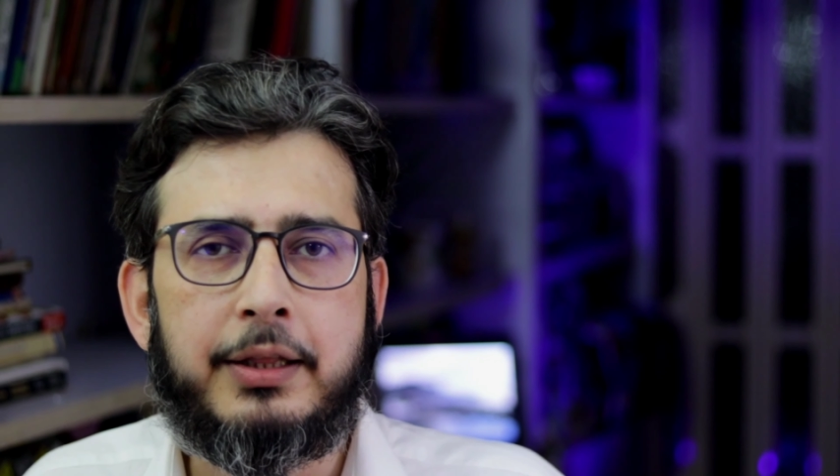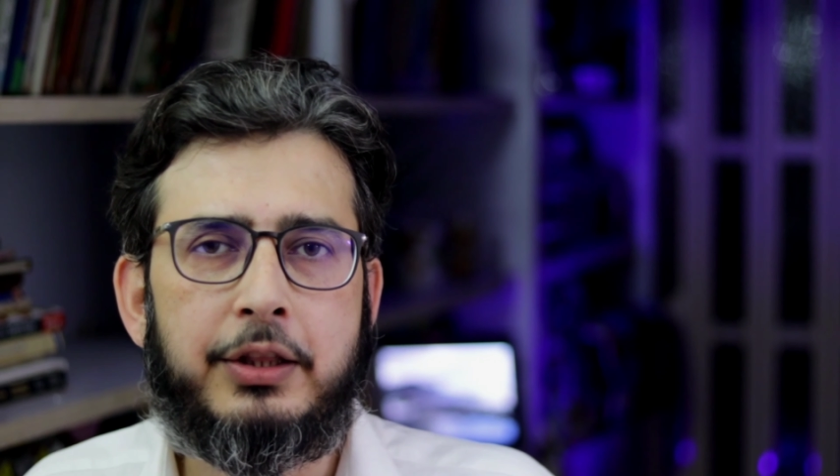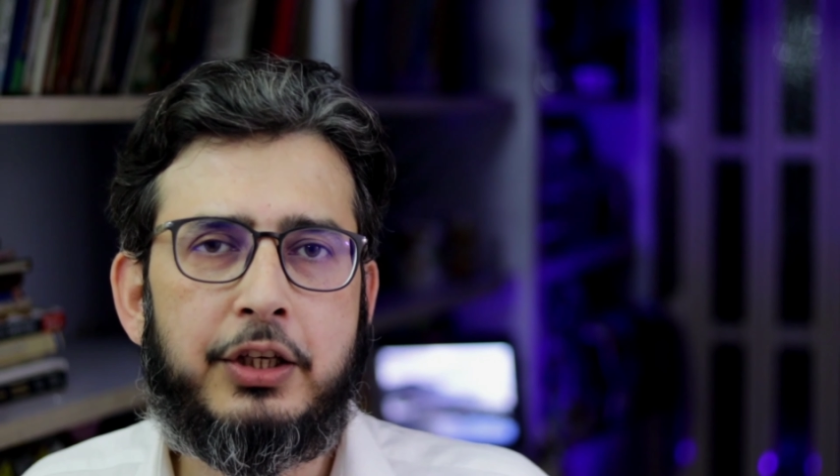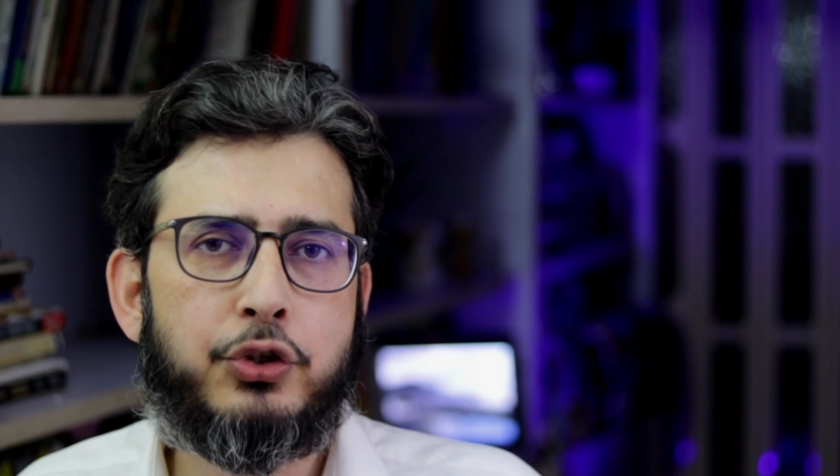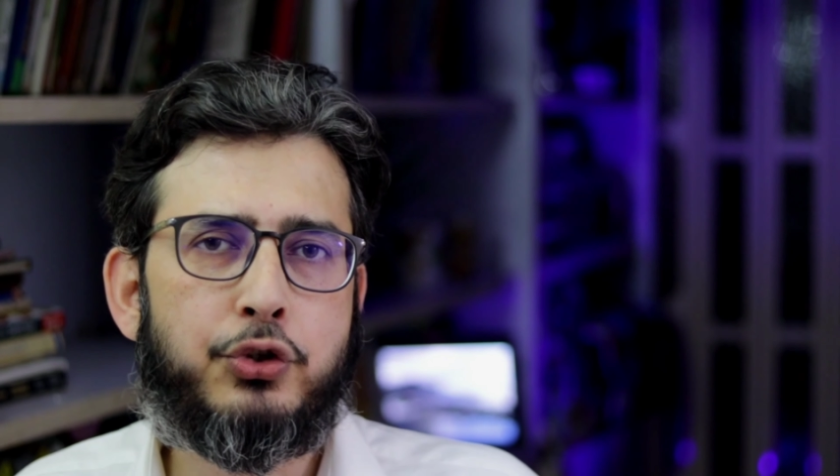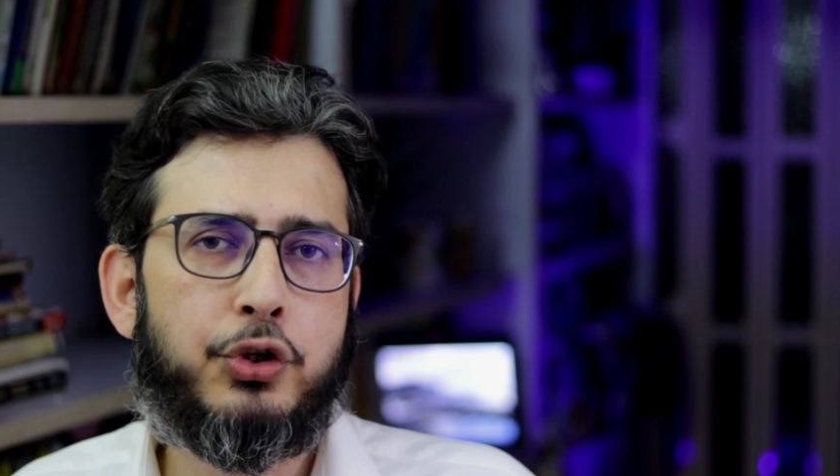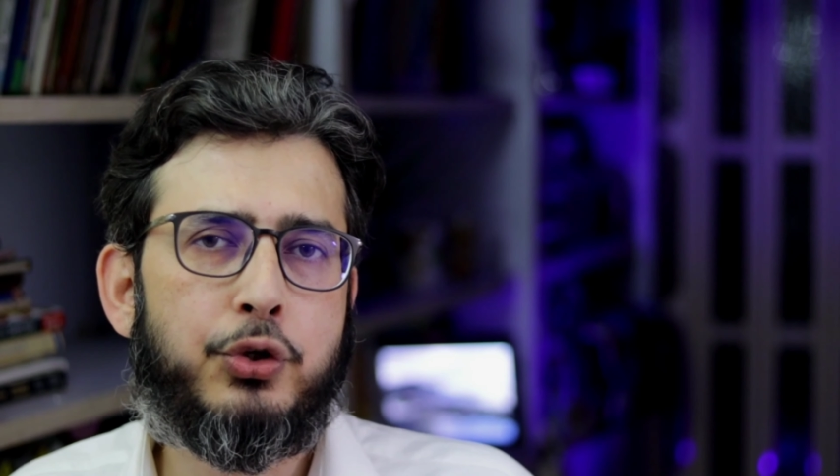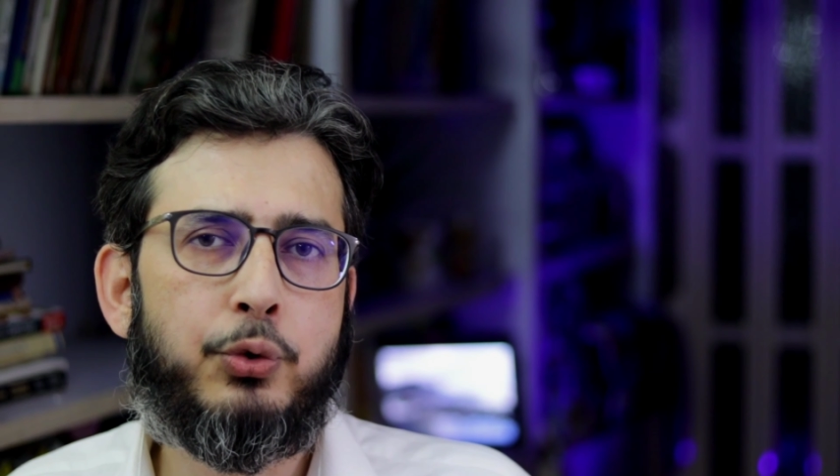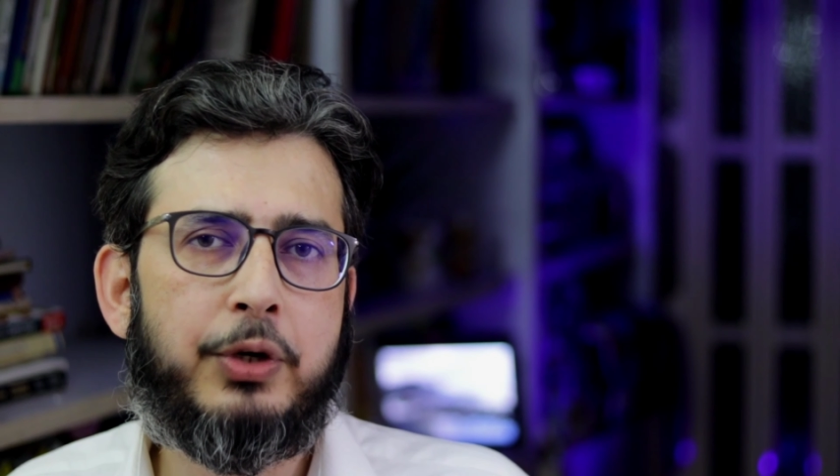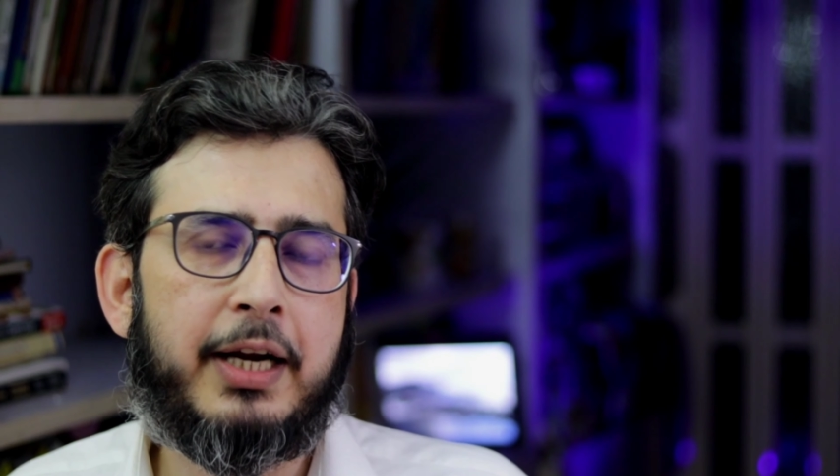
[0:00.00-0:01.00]
The
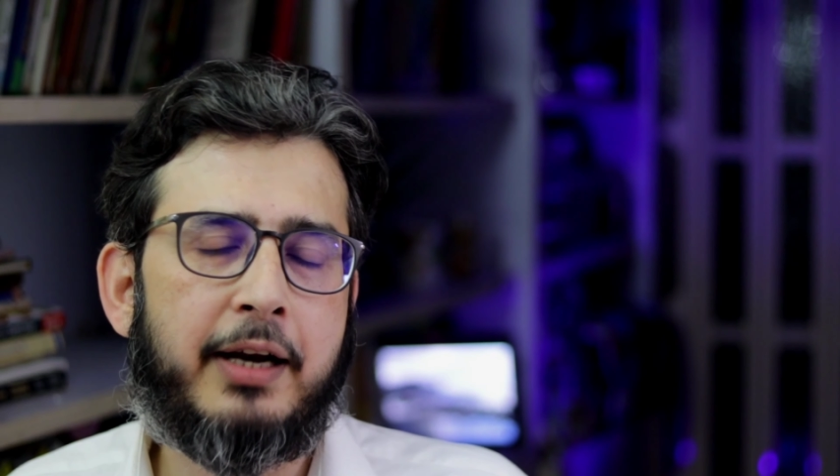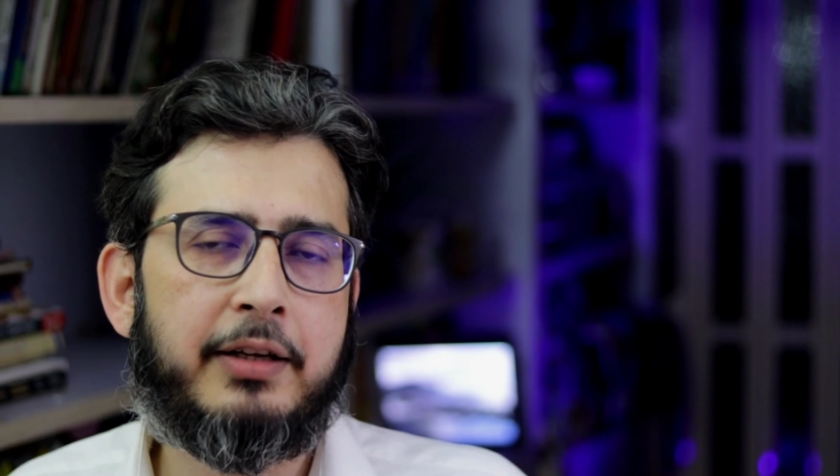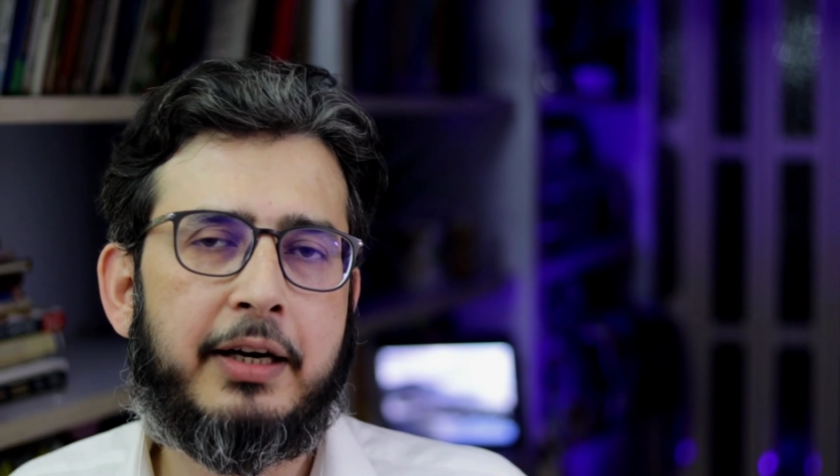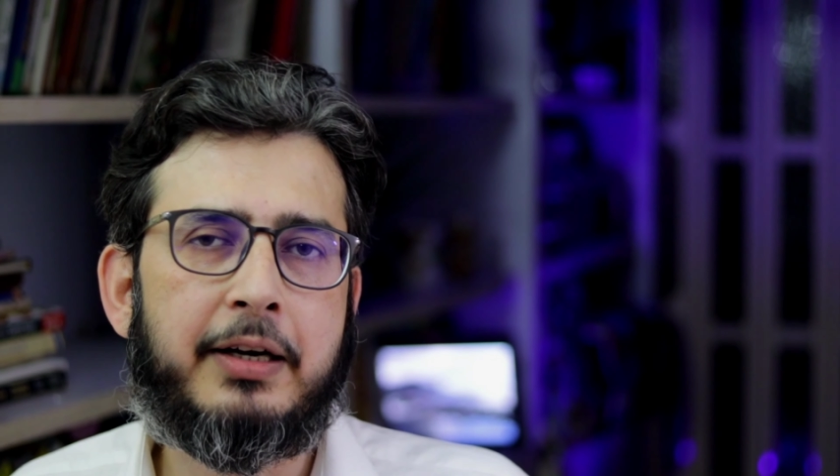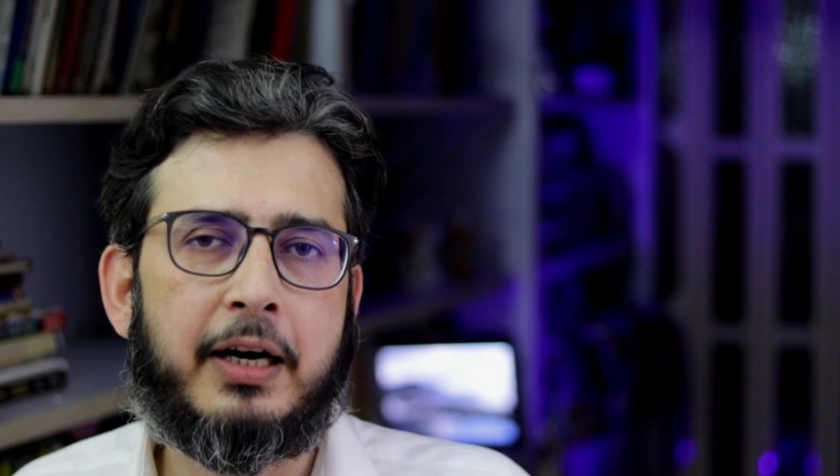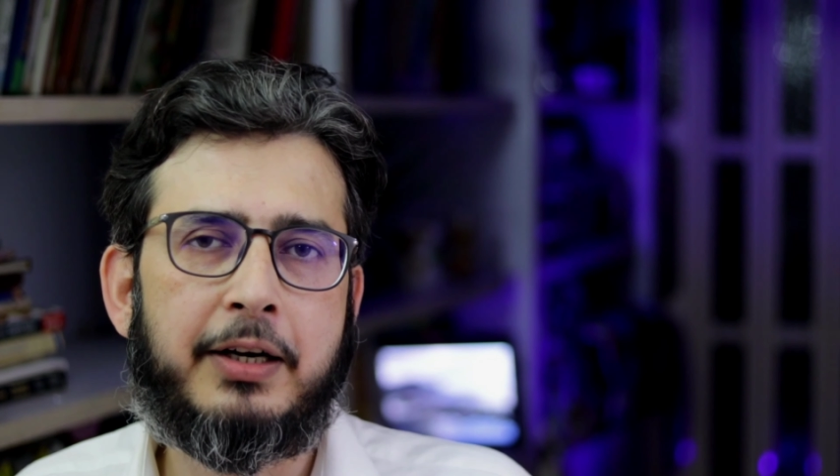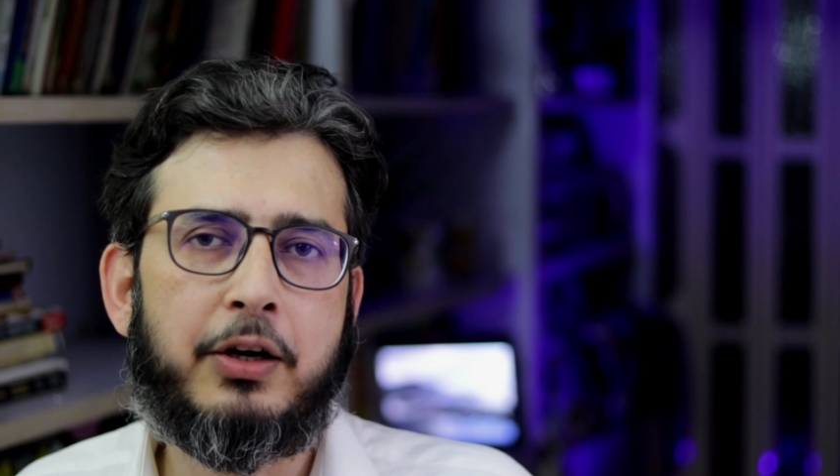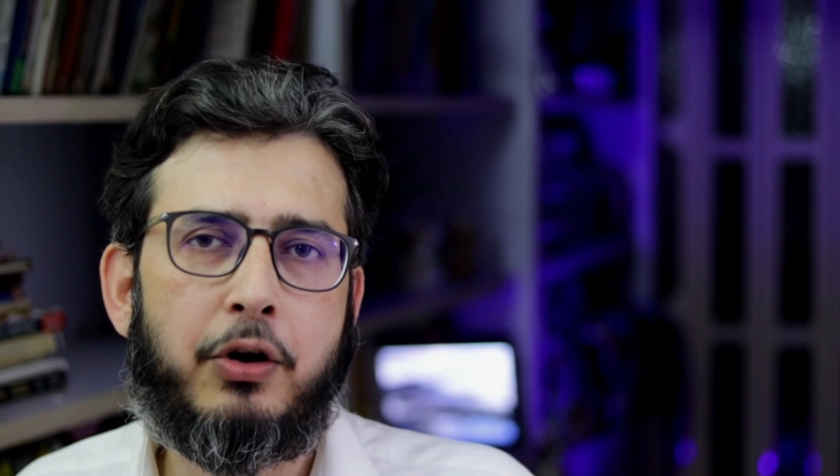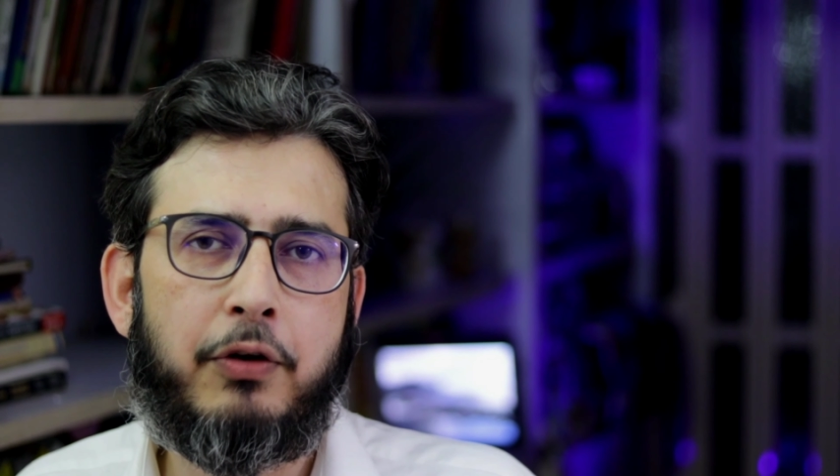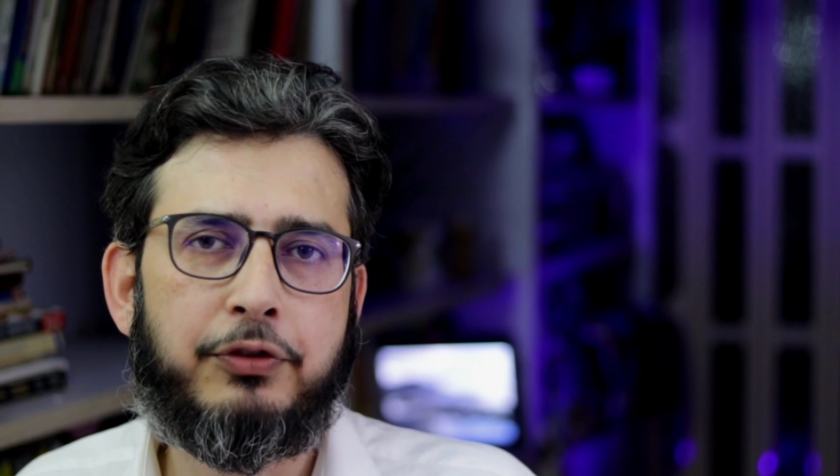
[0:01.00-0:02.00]
institute gathered
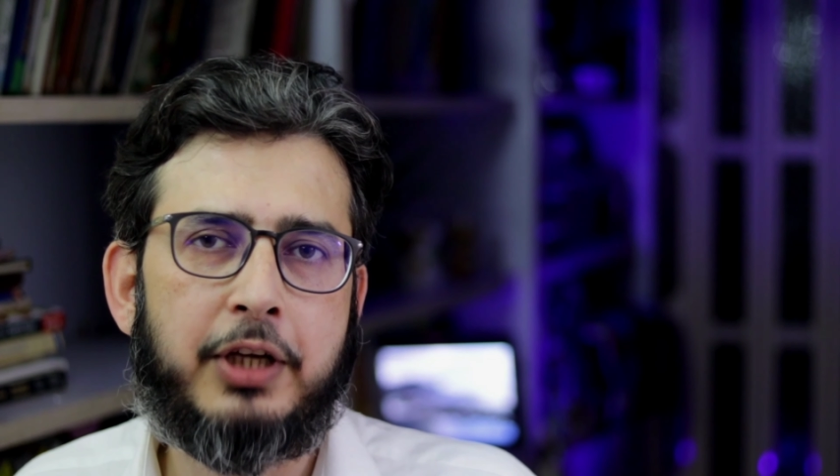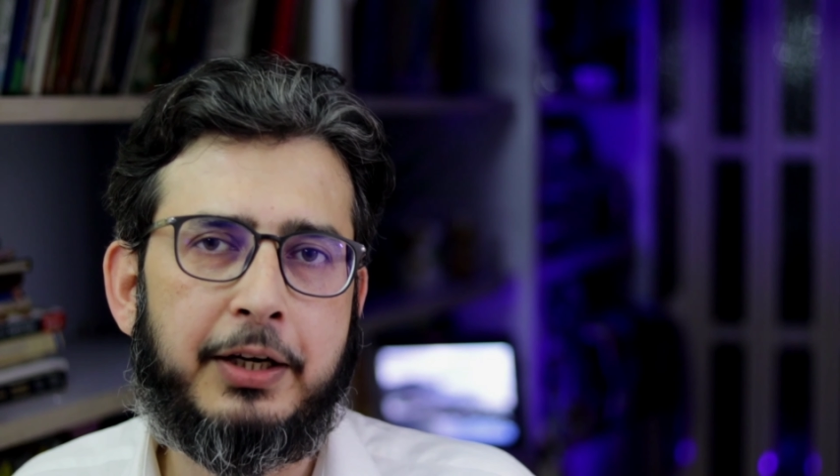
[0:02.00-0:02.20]
data of